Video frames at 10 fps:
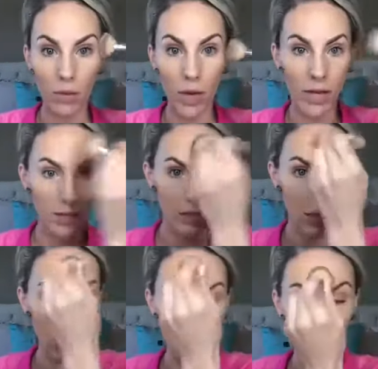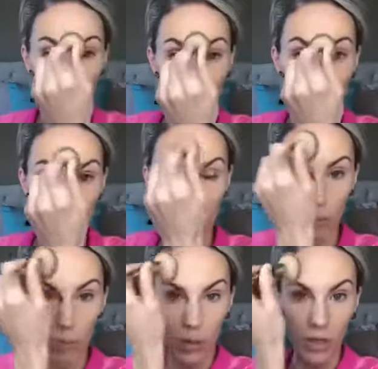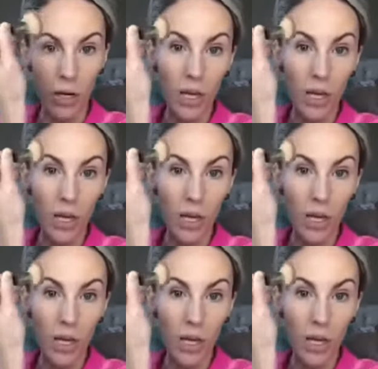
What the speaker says: okay? That's like super, super important.